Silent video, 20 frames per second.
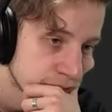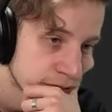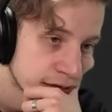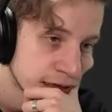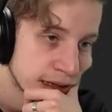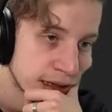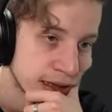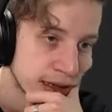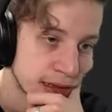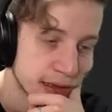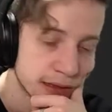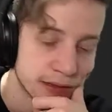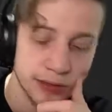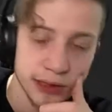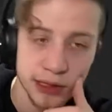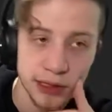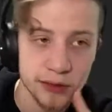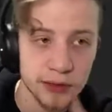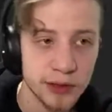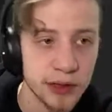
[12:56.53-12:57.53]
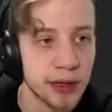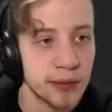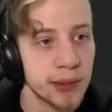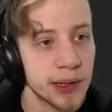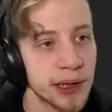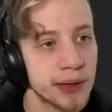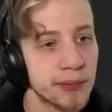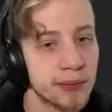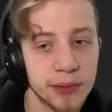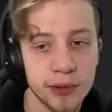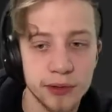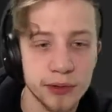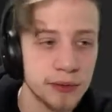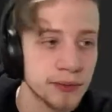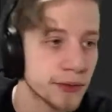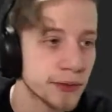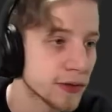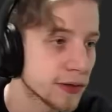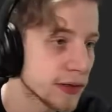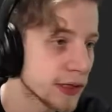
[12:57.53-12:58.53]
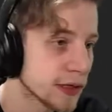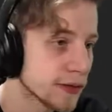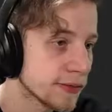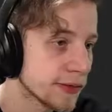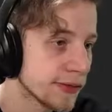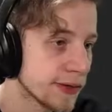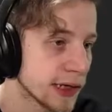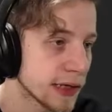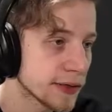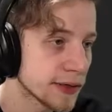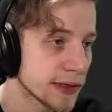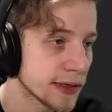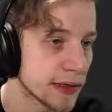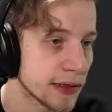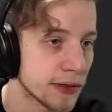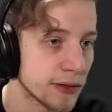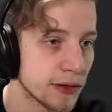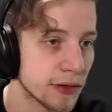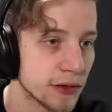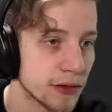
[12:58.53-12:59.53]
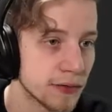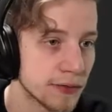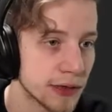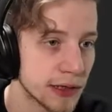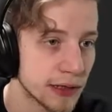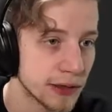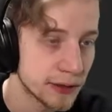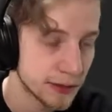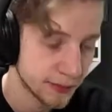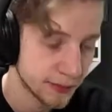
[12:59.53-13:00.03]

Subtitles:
Let's look at our camera pawn, because that's where we are setting all of that.